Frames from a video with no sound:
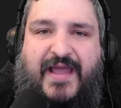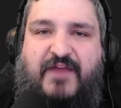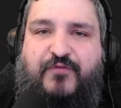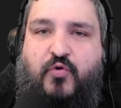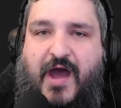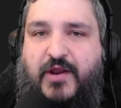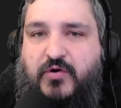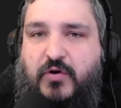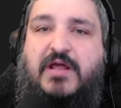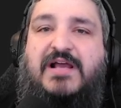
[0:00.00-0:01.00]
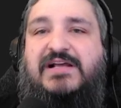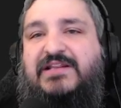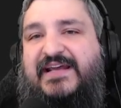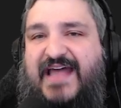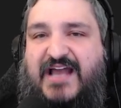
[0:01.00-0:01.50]
for Chronicle
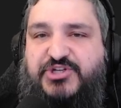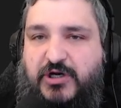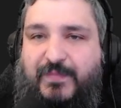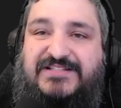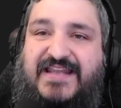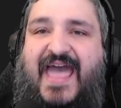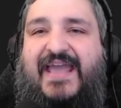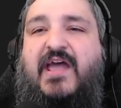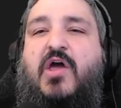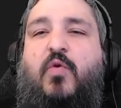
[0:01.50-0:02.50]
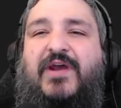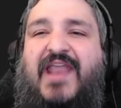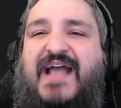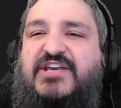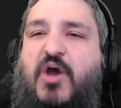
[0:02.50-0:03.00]
late last year, but today, we'd
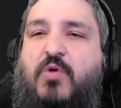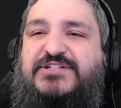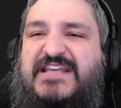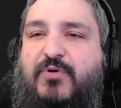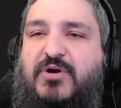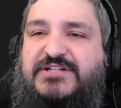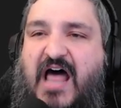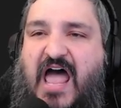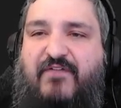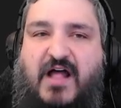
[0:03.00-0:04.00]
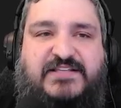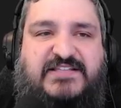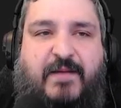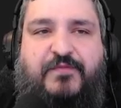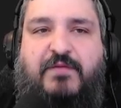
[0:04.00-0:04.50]
like to go deeper dive on
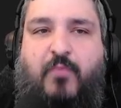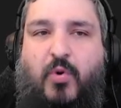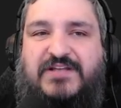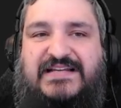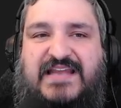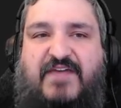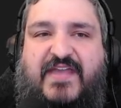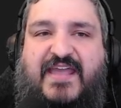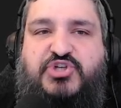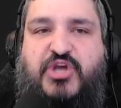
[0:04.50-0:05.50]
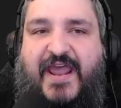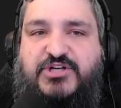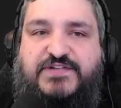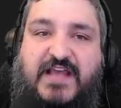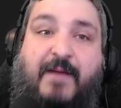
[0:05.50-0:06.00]
some of the more significant
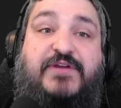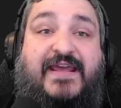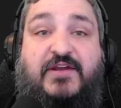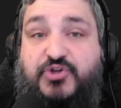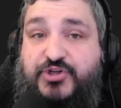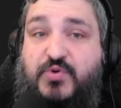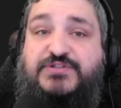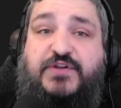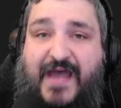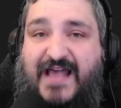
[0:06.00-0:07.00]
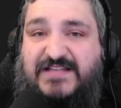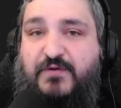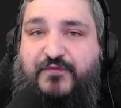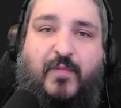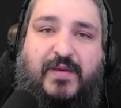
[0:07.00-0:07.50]
changes the update introduced to
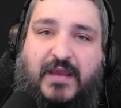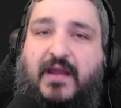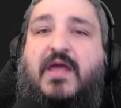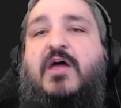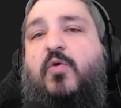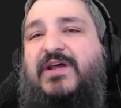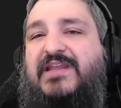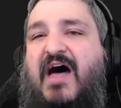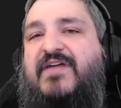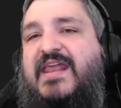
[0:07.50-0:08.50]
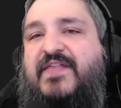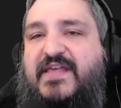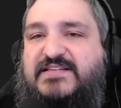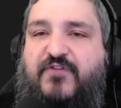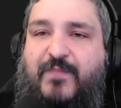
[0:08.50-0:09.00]
Phasmophobia. We love getting
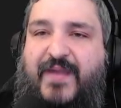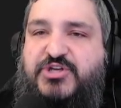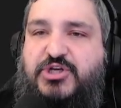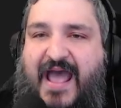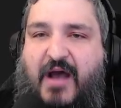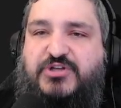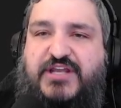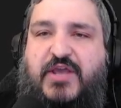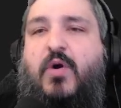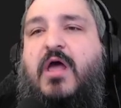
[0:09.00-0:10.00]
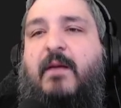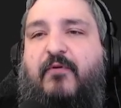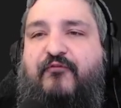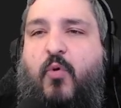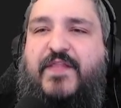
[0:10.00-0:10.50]
this information out to you
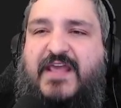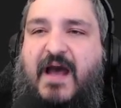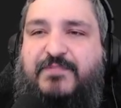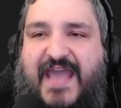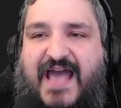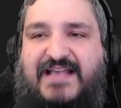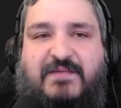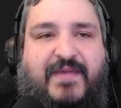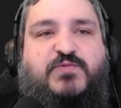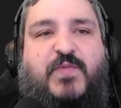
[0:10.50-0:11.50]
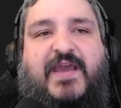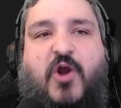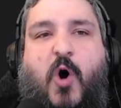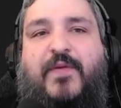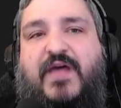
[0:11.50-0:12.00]
before the update, as it means we can
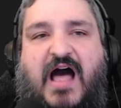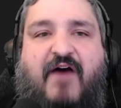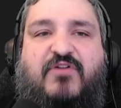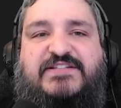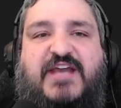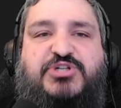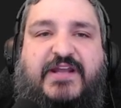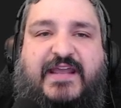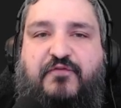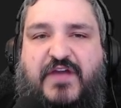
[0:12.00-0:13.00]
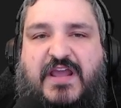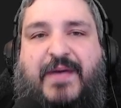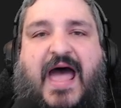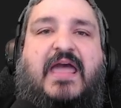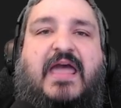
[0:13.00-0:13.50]
open the conversation to hear feedback